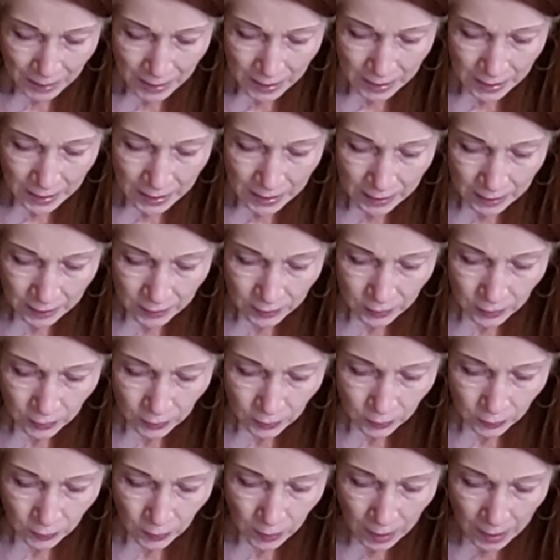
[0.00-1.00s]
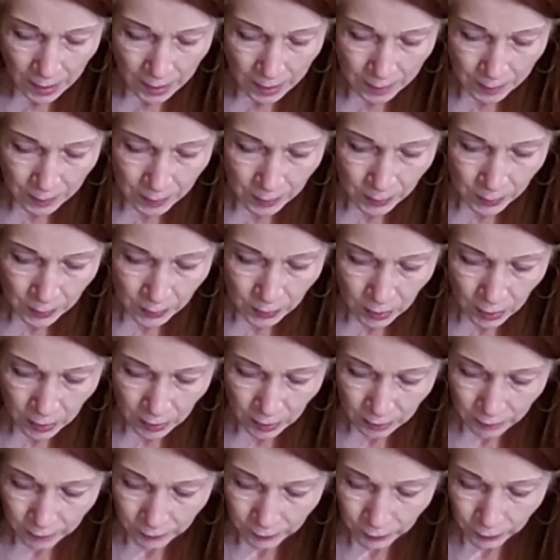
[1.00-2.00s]
And so I'm just
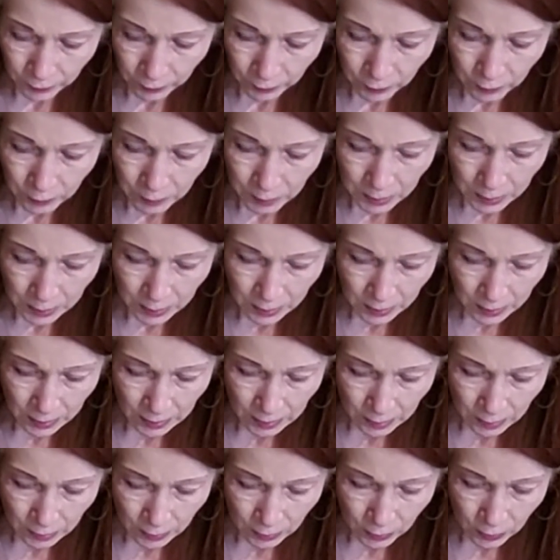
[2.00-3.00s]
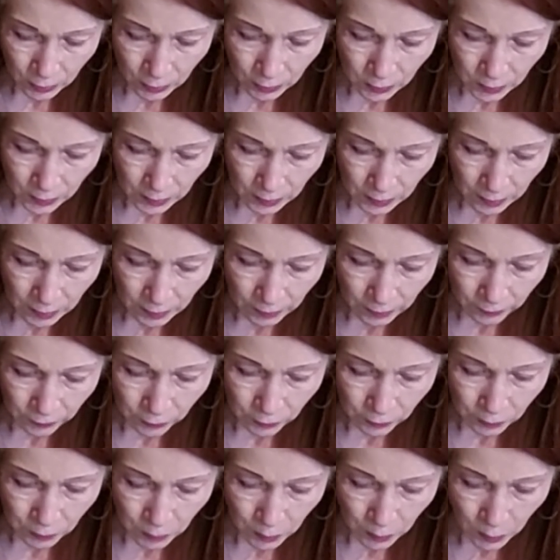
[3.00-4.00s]
talking for a few minutes, and I'll show you a
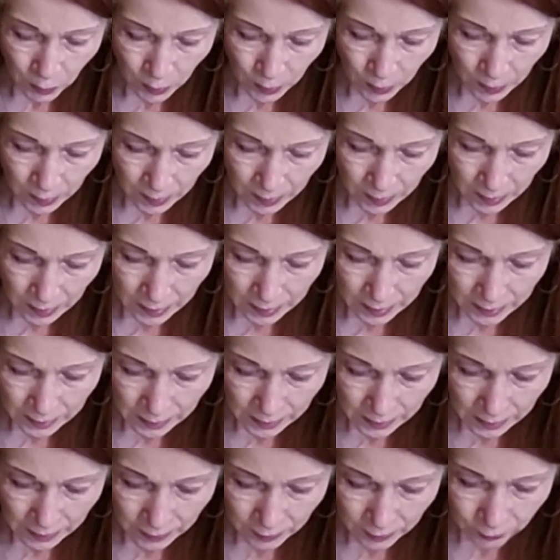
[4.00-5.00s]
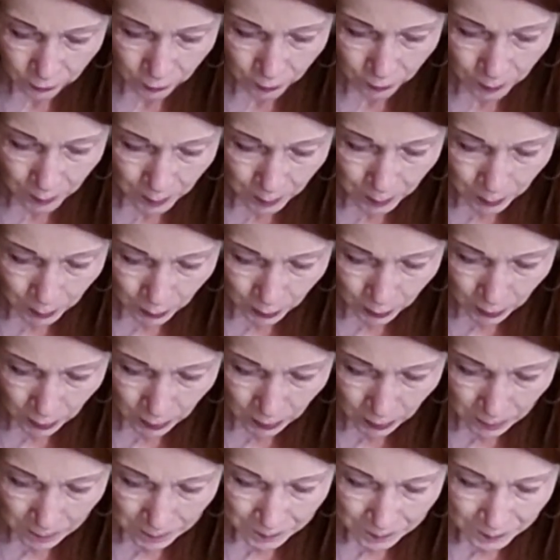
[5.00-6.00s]
few more ideas from the book
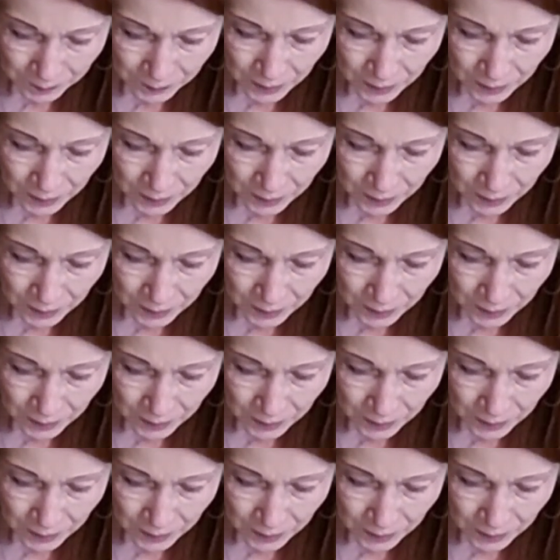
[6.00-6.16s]
here.